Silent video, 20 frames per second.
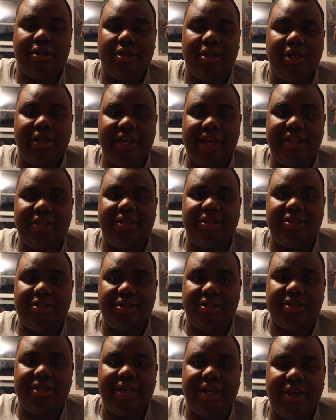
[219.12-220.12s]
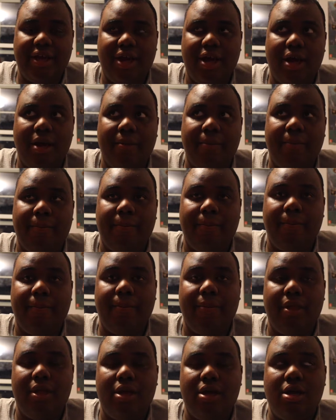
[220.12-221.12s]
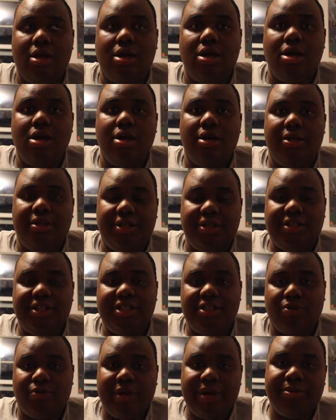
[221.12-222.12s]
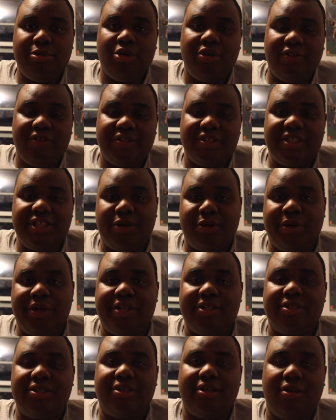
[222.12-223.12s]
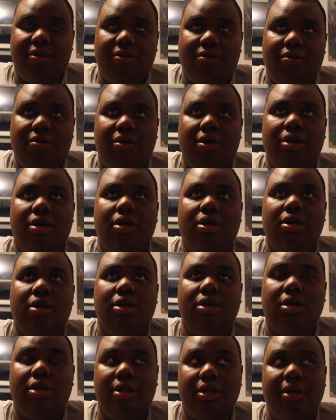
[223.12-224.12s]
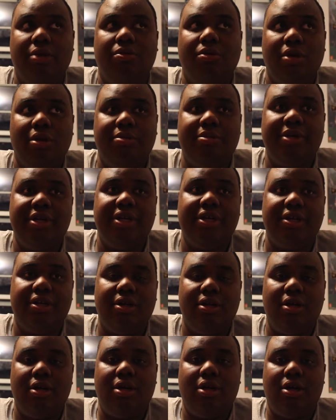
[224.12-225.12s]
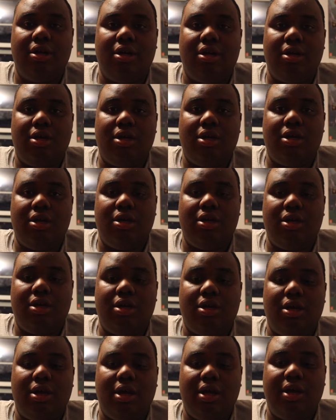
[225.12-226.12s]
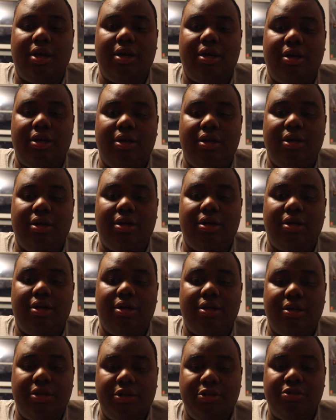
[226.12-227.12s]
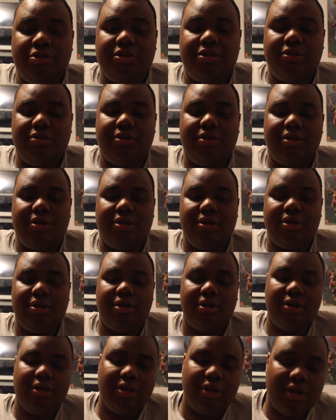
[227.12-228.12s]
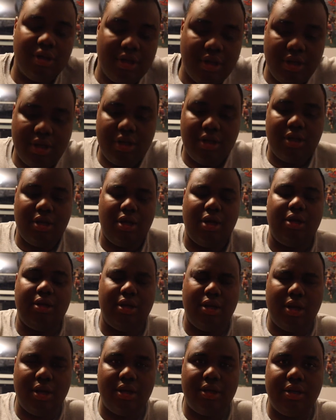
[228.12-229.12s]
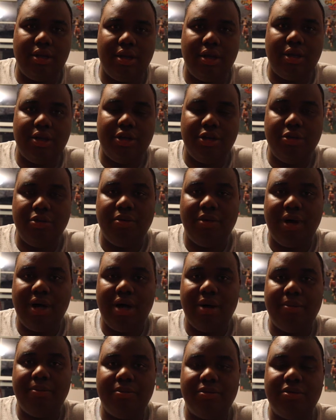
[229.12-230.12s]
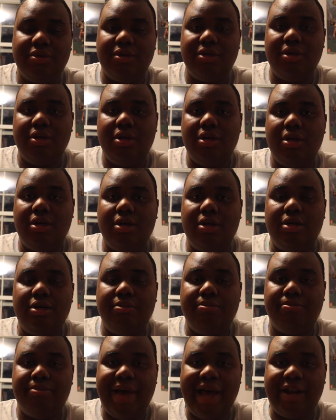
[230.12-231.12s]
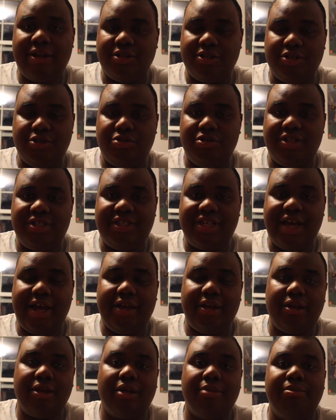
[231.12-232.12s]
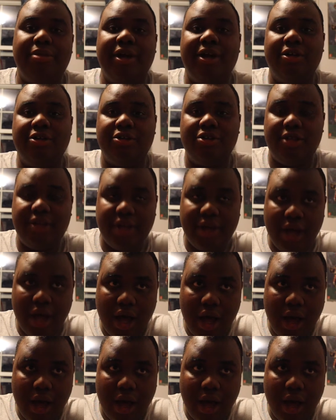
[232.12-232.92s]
again, this is a reboot of the series, so there will be a new suit, a new battle suit design compared to the